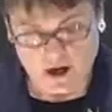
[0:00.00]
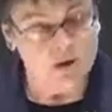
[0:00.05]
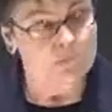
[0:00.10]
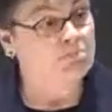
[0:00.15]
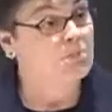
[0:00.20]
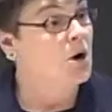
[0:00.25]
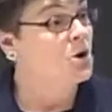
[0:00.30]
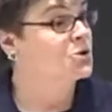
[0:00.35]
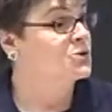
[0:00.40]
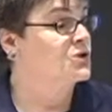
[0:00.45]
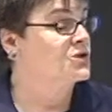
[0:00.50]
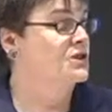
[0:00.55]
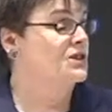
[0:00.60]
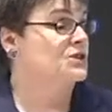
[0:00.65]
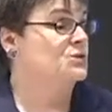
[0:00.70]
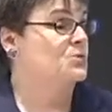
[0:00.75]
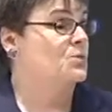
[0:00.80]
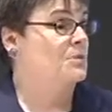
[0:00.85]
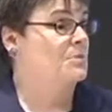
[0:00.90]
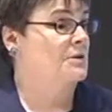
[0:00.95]
Most of
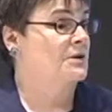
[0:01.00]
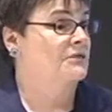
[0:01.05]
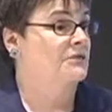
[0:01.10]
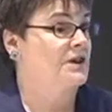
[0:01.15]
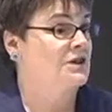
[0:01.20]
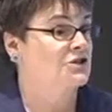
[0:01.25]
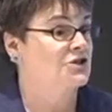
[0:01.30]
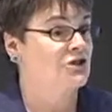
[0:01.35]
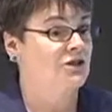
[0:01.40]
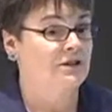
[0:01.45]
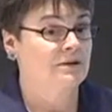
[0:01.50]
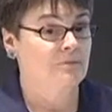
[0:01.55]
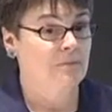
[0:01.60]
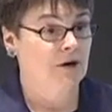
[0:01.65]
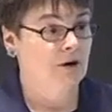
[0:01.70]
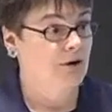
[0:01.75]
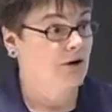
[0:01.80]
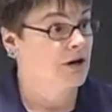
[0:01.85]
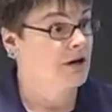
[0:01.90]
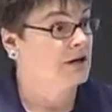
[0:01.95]
these women eventually
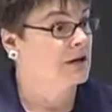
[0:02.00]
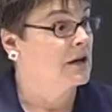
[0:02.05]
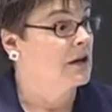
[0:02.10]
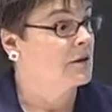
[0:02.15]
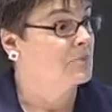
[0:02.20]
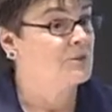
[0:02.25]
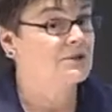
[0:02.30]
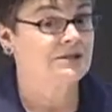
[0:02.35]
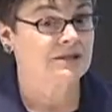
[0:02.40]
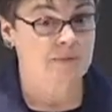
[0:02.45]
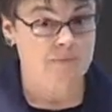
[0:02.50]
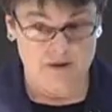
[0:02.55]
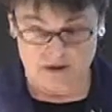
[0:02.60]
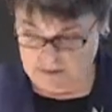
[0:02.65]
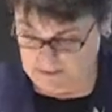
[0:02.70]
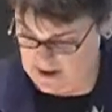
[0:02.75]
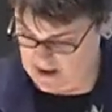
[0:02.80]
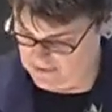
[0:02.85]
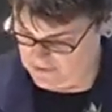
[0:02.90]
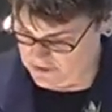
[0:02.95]
married, but some of
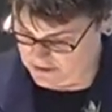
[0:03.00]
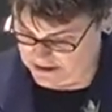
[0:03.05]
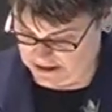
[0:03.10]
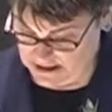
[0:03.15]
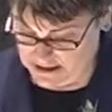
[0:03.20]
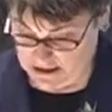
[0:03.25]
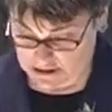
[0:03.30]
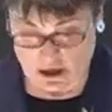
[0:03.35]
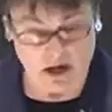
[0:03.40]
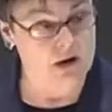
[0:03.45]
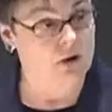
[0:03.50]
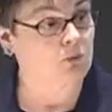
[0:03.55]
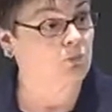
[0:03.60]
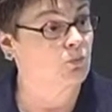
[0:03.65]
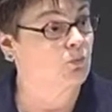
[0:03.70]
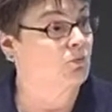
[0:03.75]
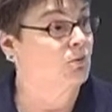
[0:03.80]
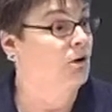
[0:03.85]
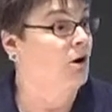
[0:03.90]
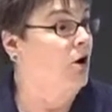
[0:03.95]
them never did. Uh,
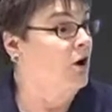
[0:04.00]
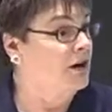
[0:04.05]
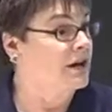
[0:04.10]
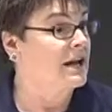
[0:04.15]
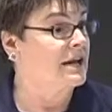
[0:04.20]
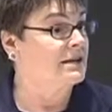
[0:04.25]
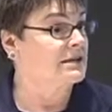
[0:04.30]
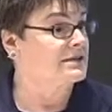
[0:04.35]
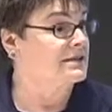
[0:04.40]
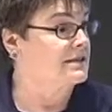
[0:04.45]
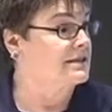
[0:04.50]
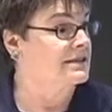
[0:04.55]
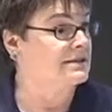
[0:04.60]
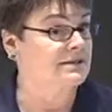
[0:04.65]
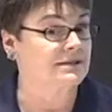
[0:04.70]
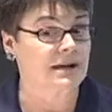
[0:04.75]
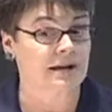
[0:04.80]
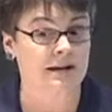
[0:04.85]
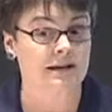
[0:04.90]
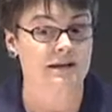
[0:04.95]
our guess
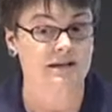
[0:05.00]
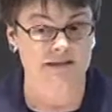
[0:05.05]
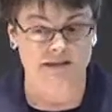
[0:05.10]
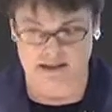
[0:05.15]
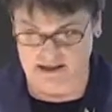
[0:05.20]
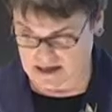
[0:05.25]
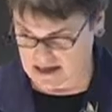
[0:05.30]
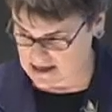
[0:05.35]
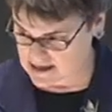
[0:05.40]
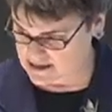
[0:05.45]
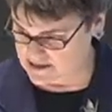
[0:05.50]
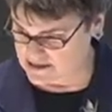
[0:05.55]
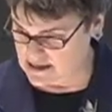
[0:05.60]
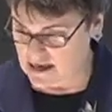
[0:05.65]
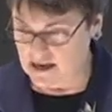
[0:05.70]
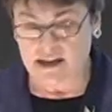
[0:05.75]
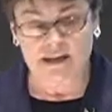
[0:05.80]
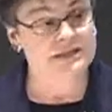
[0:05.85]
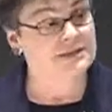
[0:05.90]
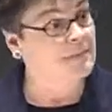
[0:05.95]
is, and it is a guess,
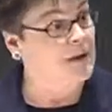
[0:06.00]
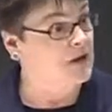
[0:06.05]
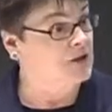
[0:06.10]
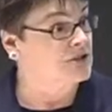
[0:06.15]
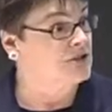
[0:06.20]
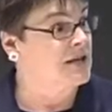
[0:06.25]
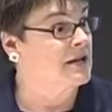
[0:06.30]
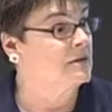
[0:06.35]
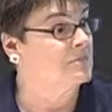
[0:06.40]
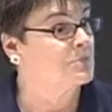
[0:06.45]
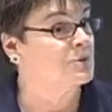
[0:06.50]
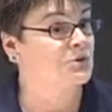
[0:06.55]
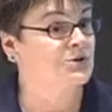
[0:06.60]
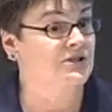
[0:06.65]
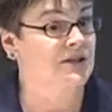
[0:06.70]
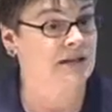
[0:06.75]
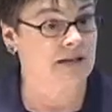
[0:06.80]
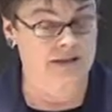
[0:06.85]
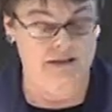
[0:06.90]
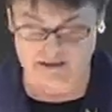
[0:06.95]
is about
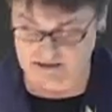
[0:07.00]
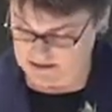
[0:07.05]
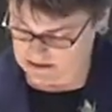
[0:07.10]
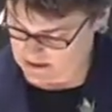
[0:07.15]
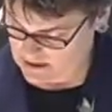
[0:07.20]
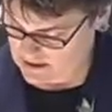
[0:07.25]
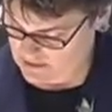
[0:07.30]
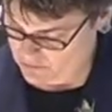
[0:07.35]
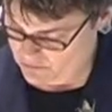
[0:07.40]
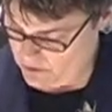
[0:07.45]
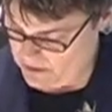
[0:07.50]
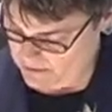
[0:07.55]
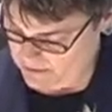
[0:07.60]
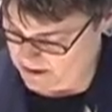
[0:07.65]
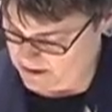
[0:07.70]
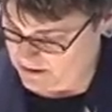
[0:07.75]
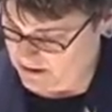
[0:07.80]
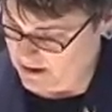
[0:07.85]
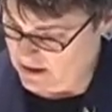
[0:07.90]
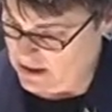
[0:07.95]
10% of
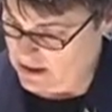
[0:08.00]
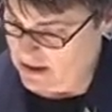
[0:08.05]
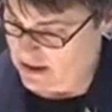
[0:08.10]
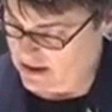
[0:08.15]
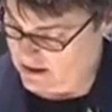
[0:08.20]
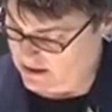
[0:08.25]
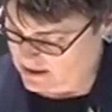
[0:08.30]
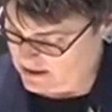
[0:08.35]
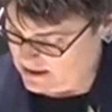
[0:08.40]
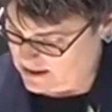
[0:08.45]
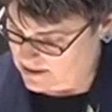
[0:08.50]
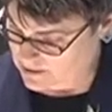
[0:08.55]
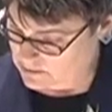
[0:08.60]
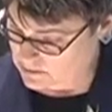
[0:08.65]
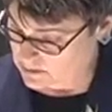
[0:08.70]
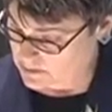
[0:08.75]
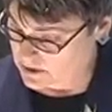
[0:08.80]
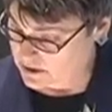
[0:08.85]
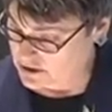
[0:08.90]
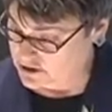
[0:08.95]
women in,
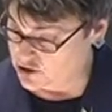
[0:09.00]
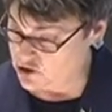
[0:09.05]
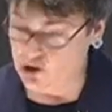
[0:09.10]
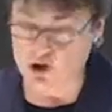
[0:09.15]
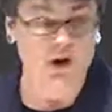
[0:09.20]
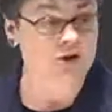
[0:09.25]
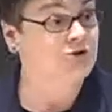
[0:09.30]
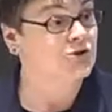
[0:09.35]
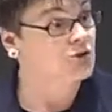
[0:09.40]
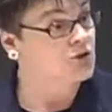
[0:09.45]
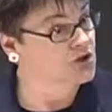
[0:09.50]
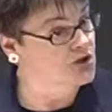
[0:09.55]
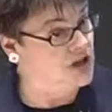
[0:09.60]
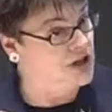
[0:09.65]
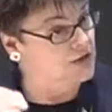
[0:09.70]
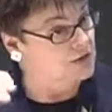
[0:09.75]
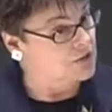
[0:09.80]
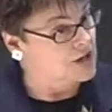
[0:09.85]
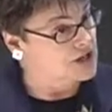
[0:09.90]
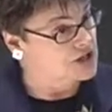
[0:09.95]
um, in Chaucer's
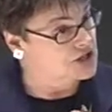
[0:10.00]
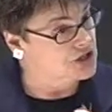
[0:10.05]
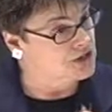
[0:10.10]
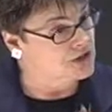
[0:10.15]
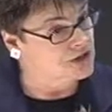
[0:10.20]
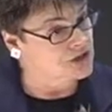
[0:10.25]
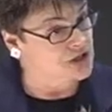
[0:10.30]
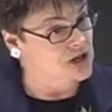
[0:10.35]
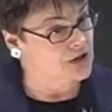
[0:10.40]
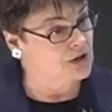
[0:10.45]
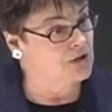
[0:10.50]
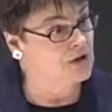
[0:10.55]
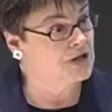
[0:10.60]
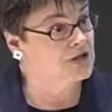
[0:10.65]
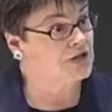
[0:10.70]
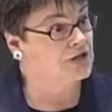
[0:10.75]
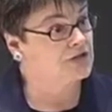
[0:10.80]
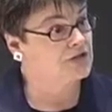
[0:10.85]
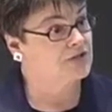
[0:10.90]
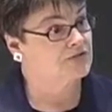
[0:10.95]
generation and the
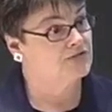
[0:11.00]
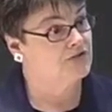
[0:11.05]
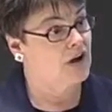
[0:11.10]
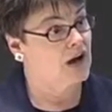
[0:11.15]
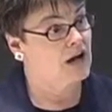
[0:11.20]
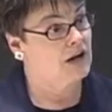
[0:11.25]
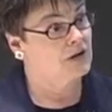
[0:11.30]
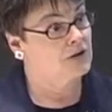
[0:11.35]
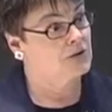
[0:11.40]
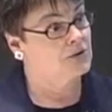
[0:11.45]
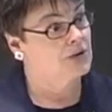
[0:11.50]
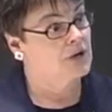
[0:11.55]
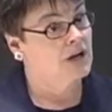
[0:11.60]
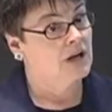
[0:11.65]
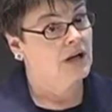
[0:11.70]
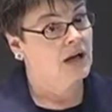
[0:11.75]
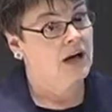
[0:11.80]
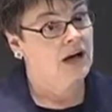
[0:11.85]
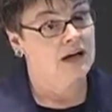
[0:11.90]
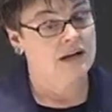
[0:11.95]
generations that followed
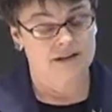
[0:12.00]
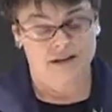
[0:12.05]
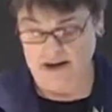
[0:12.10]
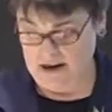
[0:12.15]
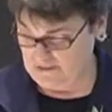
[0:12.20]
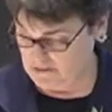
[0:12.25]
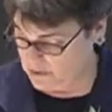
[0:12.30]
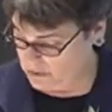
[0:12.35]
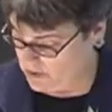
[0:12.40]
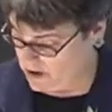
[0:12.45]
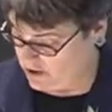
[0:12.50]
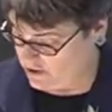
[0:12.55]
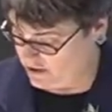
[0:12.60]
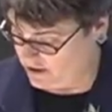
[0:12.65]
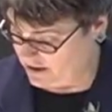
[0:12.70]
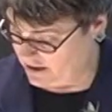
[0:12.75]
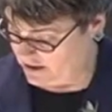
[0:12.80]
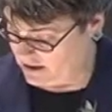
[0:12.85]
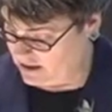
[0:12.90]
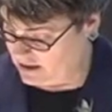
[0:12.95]
uh, never
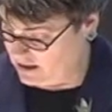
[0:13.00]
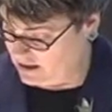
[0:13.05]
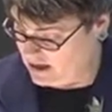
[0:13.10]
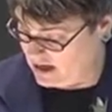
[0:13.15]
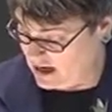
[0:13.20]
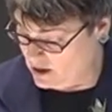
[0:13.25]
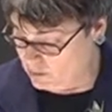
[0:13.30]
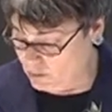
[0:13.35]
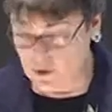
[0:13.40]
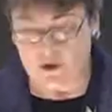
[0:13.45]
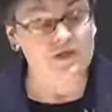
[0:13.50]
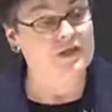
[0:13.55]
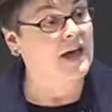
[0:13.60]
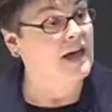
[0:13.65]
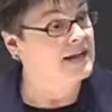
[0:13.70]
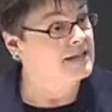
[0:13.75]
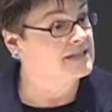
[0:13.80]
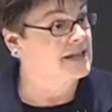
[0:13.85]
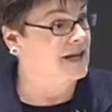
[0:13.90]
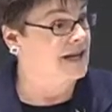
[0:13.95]
married. And when
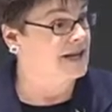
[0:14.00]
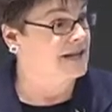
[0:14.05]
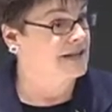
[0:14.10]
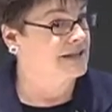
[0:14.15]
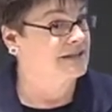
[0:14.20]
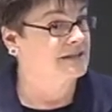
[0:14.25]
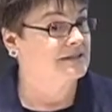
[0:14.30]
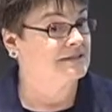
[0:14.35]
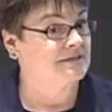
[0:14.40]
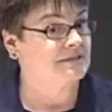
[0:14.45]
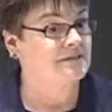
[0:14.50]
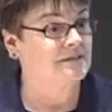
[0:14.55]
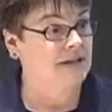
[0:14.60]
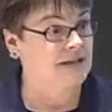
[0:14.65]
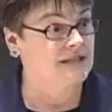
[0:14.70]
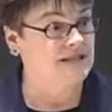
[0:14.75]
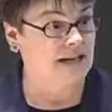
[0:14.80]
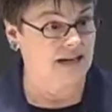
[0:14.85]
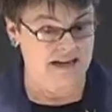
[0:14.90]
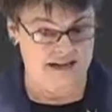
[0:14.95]
they died, they
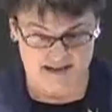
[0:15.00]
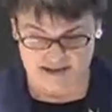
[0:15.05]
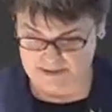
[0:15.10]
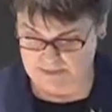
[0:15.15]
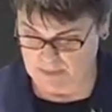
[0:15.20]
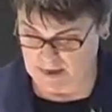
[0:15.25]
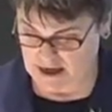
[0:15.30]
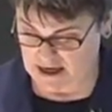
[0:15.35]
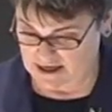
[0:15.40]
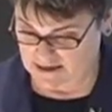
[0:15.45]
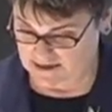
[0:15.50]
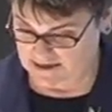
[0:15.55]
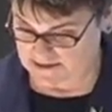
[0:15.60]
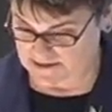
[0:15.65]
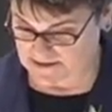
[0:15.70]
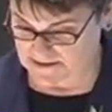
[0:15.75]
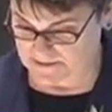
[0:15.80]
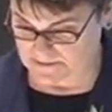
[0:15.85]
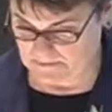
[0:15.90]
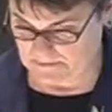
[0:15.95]
died as
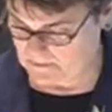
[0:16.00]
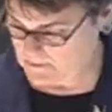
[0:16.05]
maidens.